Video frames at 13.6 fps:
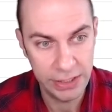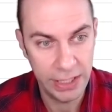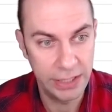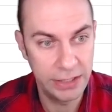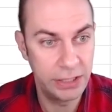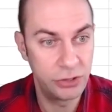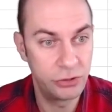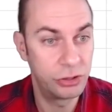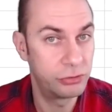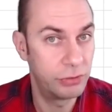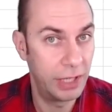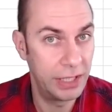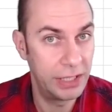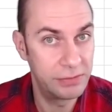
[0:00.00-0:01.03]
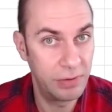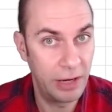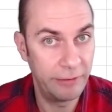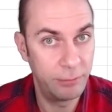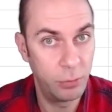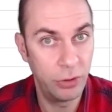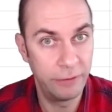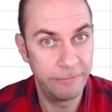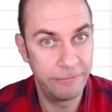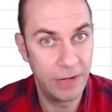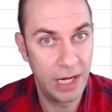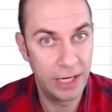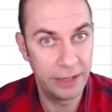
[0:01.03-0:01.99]
and the interest rate is
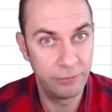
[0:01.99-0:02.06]
5.5